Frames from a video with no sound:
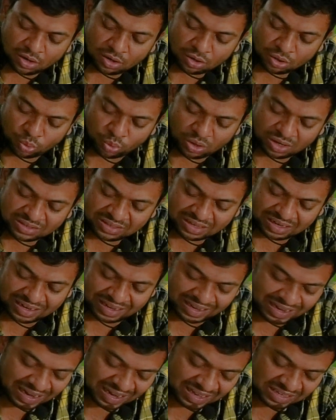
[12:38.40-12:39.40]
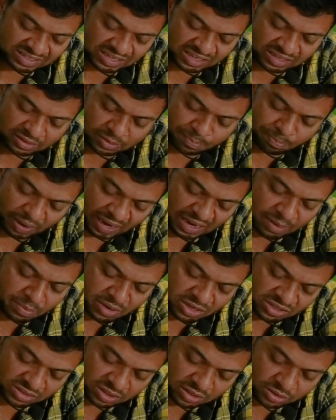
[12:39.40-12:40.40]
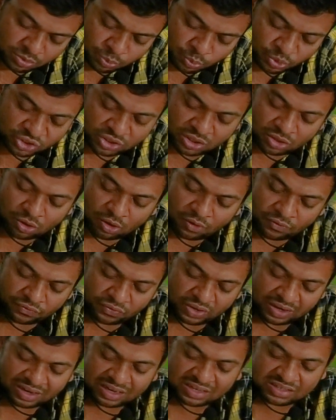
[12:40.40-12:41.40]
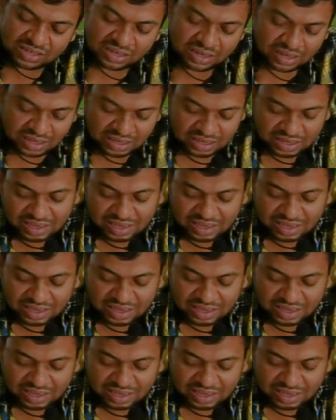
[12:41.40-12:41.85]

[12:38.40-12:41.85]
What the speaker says: towards realizing Prime Minister's vision of reaching